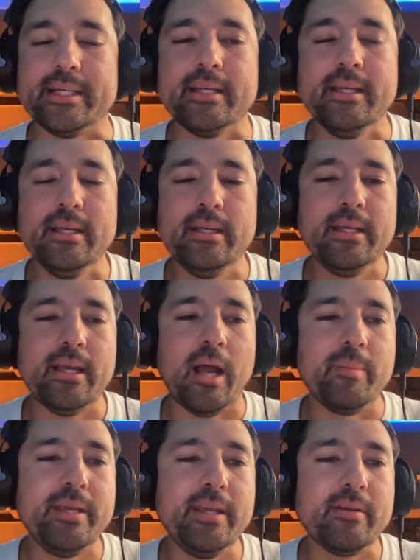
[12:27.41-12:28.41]
Like,
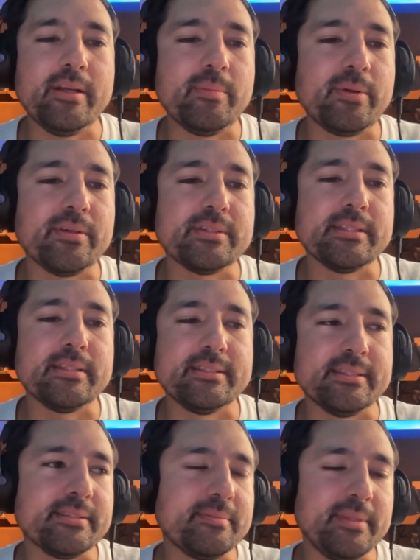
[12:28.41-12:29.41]
I'm here in person.
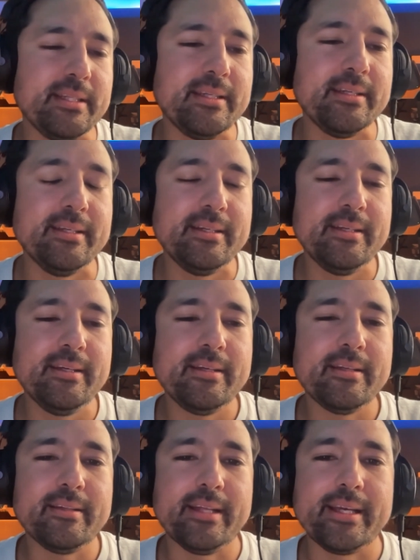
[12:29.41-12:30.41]
This is me,
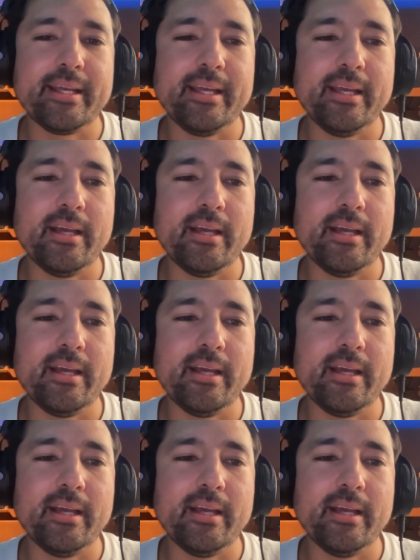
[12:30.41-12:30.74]
like,